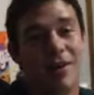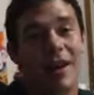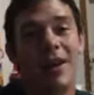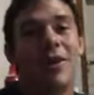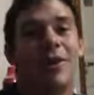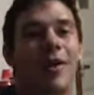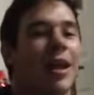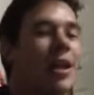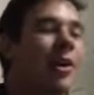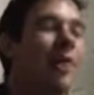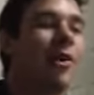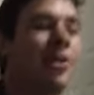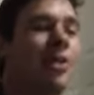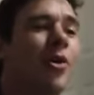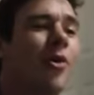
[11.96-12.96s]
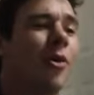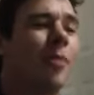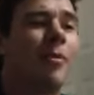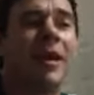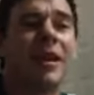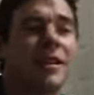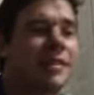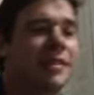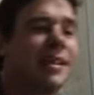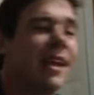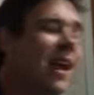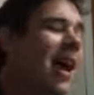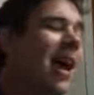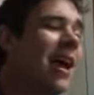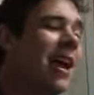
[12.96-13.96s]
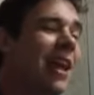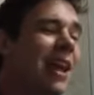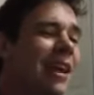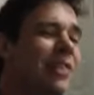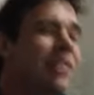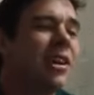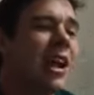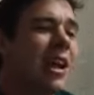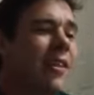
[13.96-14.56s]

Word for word: They're there on your biggest stage.